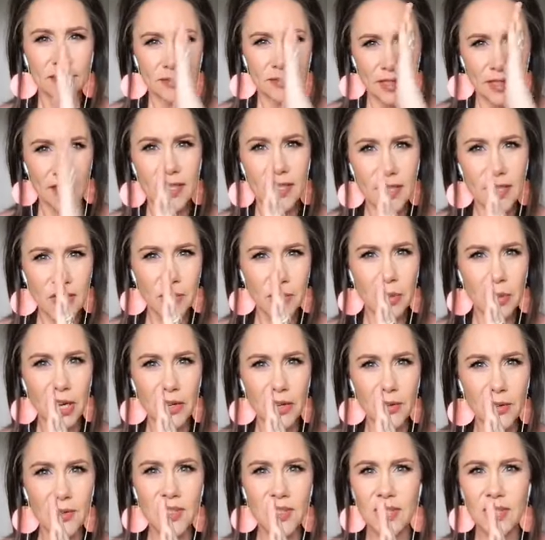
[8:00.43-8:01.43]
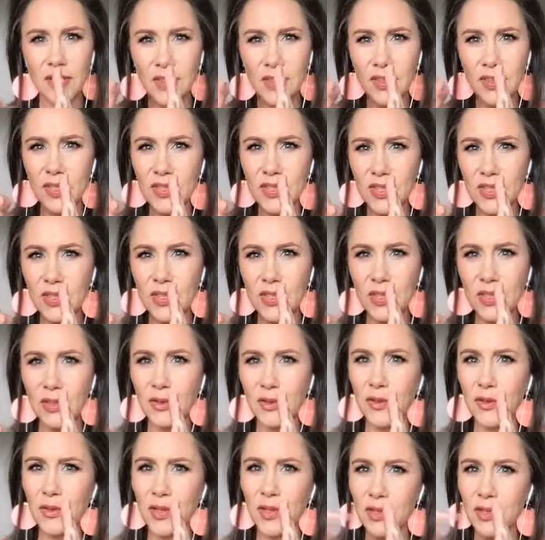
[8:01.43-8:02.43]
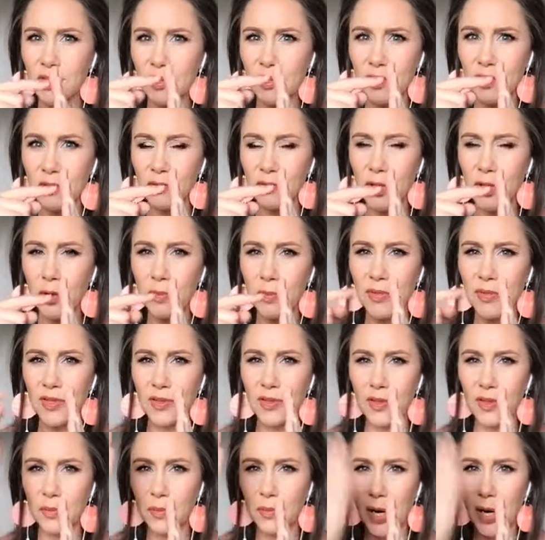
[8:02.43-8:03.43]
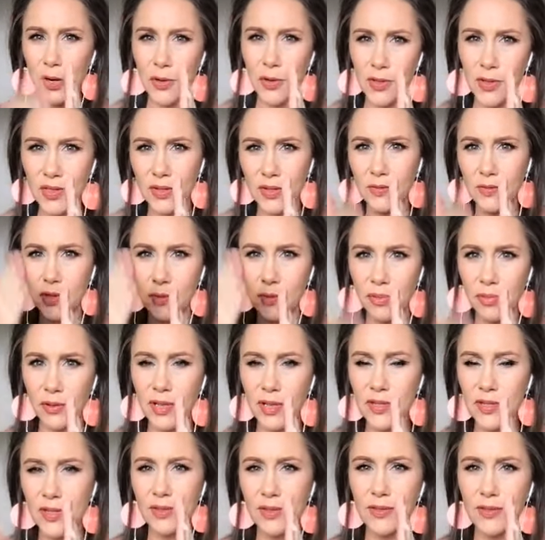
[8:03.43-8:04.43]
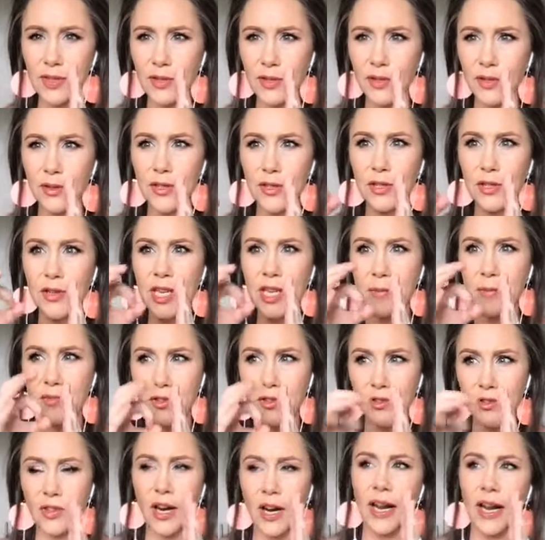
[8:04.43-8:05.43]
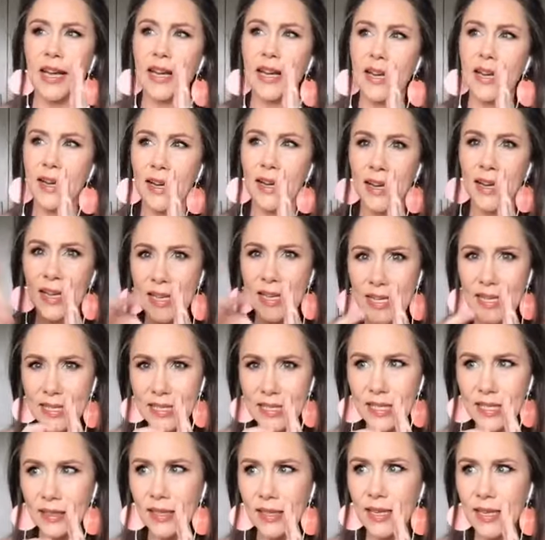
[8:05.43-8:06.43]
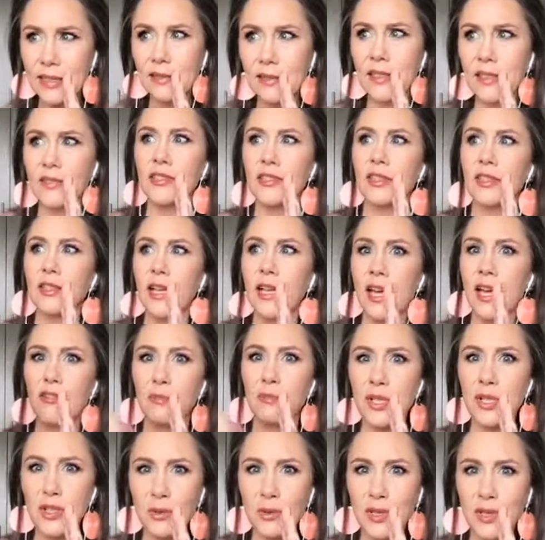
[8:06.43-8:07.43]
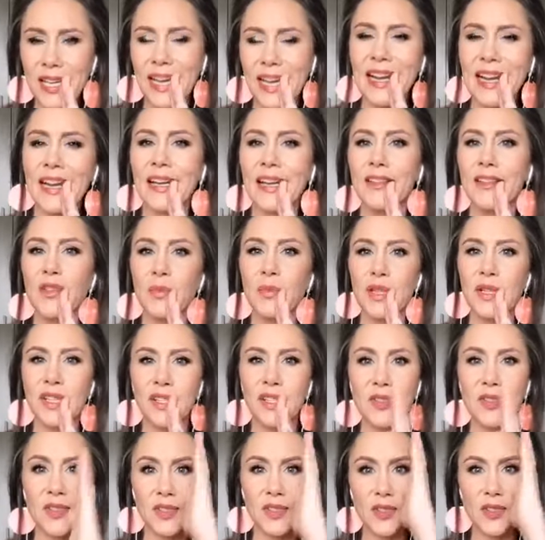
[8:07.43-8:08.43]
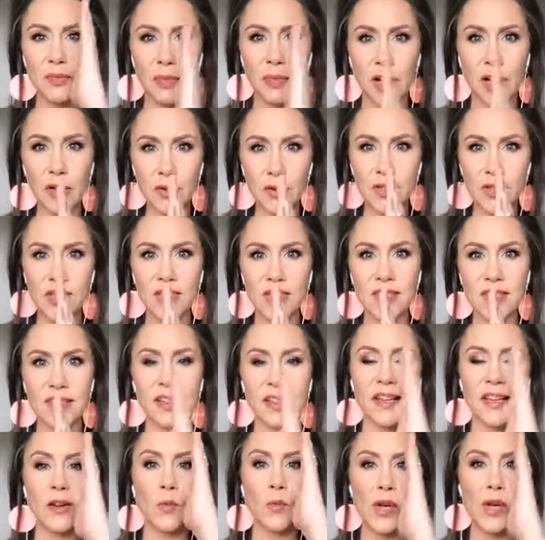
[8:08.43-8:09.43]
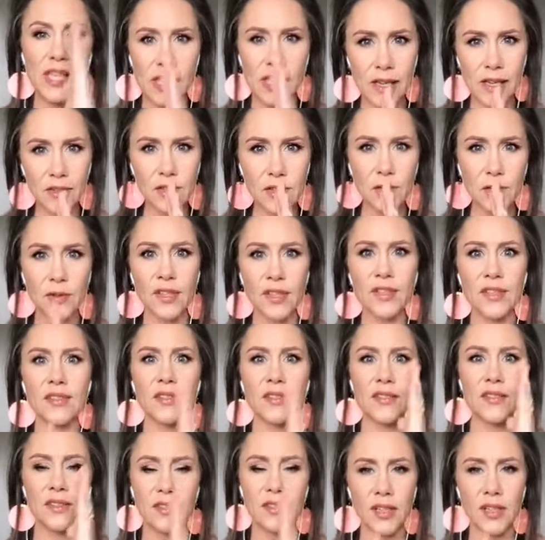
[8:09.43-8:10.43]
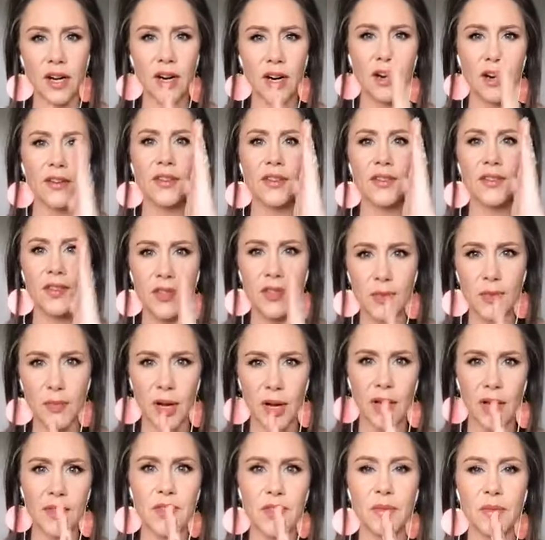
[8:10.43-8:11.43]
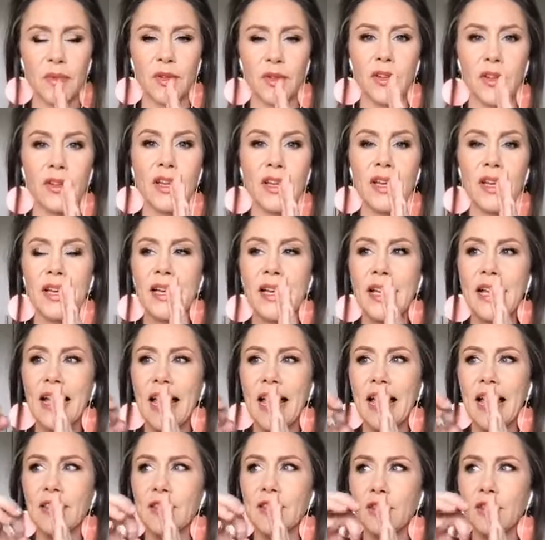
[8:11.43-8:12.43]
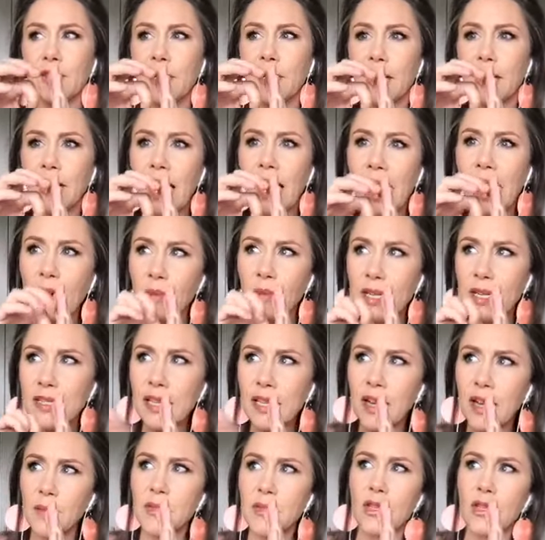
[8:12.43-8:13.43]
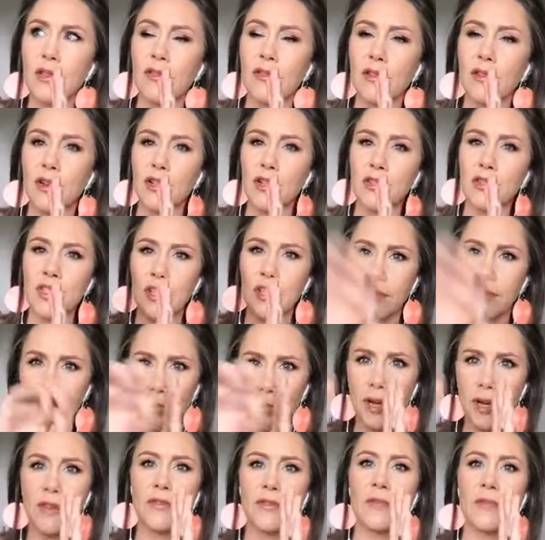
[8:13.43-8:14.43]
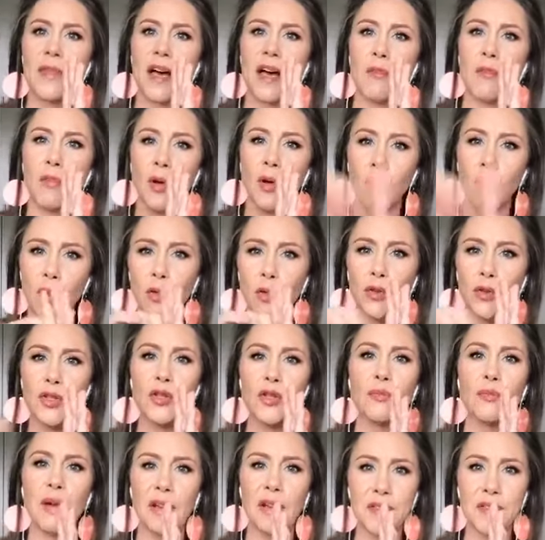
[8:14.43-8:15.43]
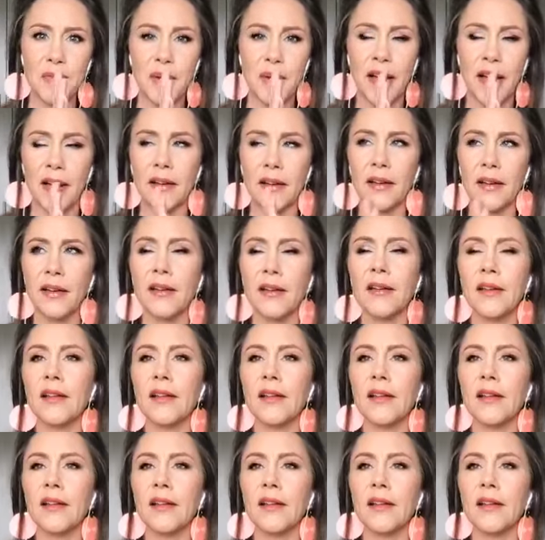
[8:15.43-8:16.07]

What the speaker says: This is the post, this is you, this is the rope to the post of your points of view. You keep trying to like live your life, but you can't because this post is like, we can't do this, this is hard, this is impossible. And so no matter how many times you throw yourself away from that pole, you bounce back.